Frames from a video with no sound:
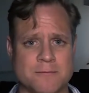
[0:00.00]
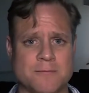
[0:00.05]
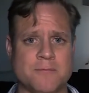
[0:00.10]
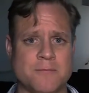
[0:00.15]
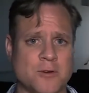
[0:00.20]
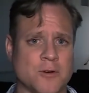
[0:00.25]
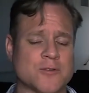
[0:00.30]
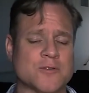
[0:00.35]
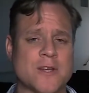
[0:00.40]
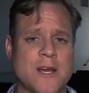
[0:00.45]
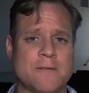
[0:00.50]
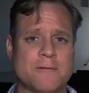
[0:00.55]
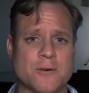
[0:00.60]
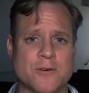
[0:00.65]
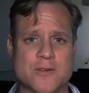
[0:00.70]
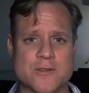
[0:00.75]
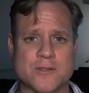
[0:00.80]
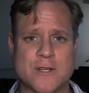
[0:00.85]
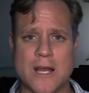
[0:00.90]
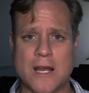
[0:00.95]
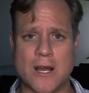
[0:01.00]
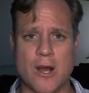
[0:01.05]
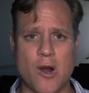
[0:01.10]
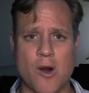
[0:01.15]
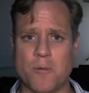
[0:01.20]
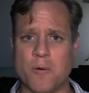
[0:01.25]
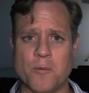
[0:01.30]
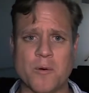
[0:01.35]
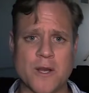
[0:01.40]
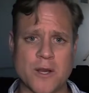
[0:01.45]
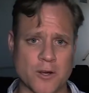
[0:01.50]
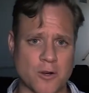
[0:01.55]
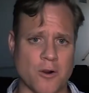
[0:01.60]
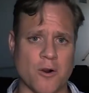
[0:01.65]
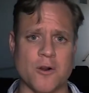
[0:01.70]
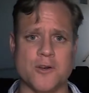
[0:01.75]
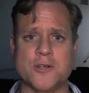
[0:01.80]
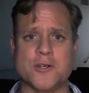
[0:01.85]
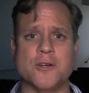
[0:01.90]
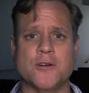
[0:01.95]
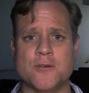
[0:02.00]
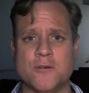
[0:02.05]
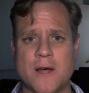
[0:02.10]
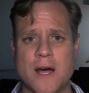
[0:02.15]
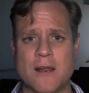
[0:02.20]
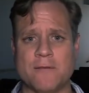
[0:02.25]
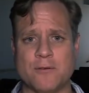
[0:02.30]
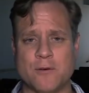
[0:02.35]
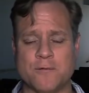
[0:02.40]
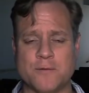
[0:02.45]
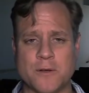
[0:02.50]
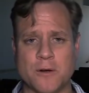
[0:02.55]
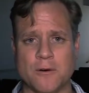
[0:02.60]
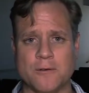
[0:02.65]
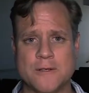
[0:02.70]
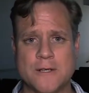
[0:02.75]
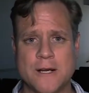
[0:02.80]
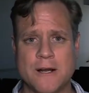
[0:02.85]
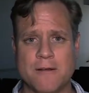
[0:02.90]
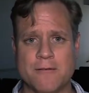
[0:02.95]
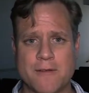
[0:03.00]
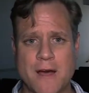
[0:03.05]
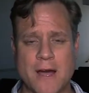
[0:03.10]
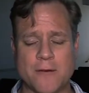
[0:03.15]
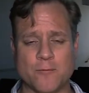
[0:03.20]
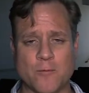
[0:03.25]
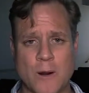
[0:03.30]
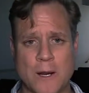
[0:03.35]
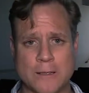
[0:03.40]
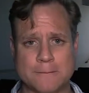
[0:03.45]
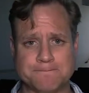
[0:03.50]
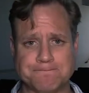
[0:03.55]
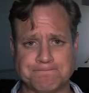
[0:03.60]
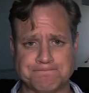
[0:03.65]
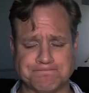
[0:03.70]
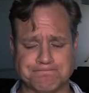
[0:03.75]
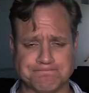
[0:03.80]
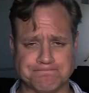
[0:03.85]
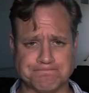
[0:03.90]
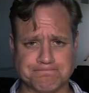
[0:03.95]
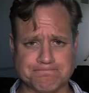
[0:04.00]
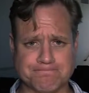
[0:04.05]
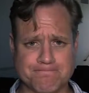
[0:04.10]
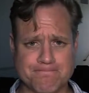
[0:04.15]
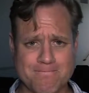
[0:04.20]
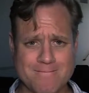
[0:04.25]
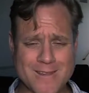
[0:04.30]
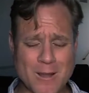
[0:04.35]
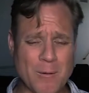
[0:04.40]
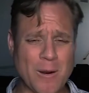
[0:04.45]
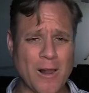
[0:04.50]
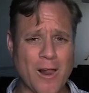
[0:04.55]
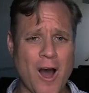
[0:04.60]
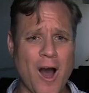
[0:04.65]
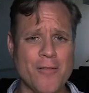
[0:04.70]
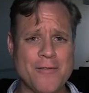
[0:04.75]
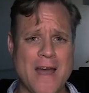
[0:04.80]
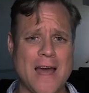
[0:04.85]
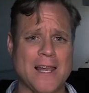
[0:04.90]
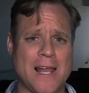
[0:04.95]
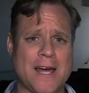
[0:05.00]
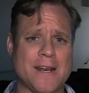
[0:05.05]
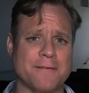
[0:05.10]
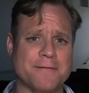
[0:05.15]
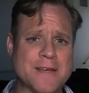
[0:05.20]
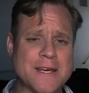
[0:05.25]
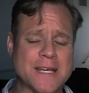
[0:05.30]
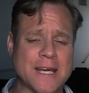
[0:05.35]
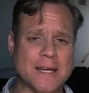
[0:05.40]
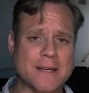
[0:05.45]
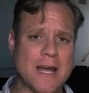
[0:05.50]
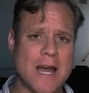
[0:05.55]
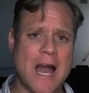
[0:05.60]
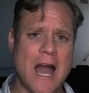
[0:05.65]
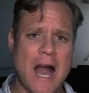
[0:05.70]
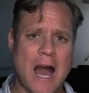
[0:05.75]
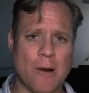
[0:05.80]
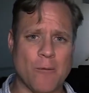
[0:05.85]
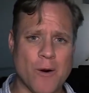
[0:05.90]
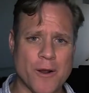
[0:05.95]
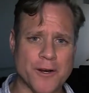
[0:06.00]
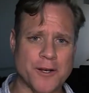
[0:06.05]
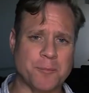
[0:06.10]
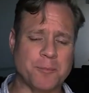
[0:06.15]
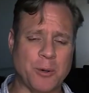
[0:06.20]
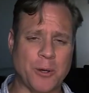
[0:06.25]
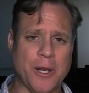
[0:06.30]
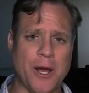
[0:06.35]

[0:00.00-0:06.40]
you're safer just staying at home, and we encourage you to do that if you feel that way. Well, on that line of thinking, I wanted to put